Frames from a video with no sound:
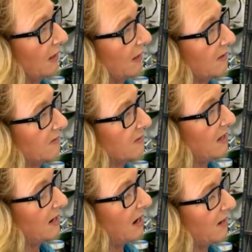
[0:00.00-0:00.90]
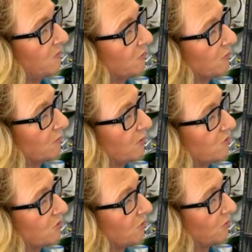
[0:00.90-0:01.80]
And it's not on your
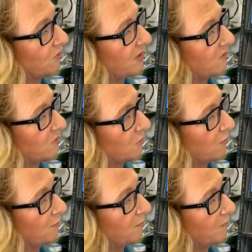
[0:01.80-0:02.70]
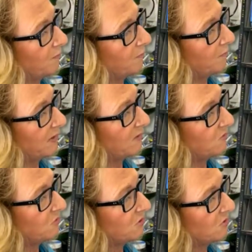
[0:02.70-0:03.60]
original stencil, but
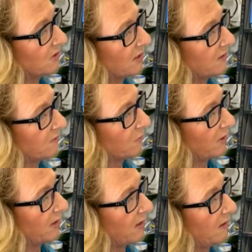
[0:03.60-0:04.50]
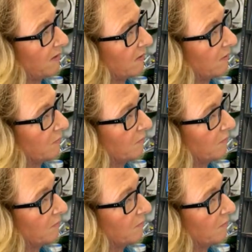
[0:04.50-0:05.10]
it's just kind of right here.